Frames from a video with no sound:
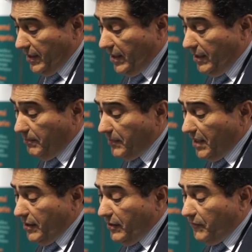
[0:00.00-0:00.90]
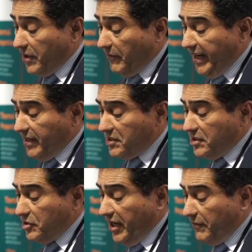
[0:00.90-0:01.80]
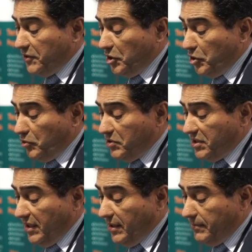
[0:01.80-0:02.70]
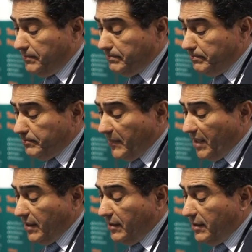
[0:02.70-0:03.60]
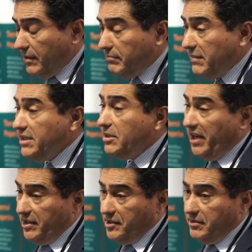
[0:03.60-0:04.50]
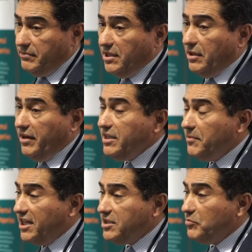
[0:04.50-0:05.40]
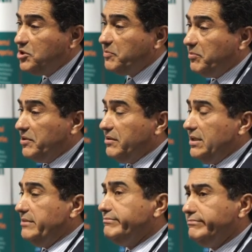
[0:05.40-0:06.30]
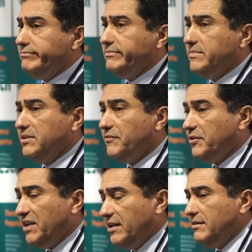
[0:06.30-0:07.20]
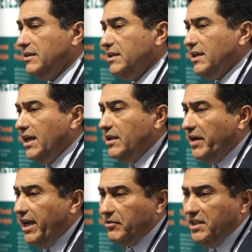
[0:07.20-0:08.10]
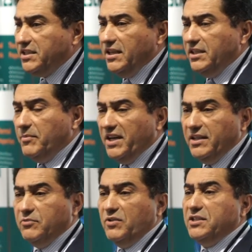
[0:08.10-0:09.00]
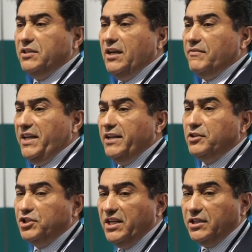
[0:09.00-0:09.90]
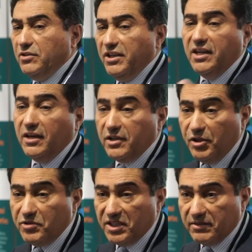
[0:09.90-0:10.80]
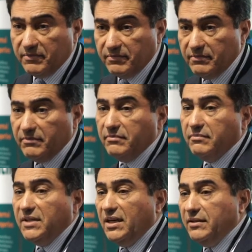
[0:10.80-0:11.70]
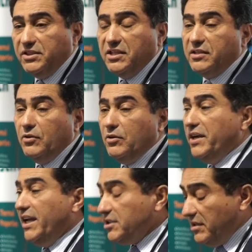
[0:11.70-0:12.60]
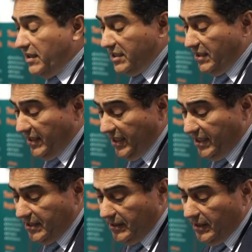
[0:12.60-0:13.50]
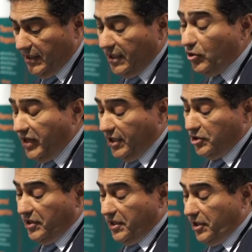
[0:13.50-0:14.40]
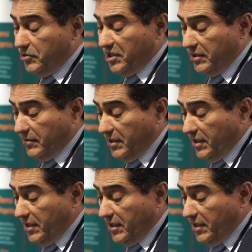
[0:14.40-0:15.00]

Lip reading: For the viruses, you have to use antibodies. Now, antibodies, most people, if you've done any bio, they say antibodies, once you have the antigen, actually you cannot reuse it. You just throw it away. Actually, that's not the case. You can actually reuse it.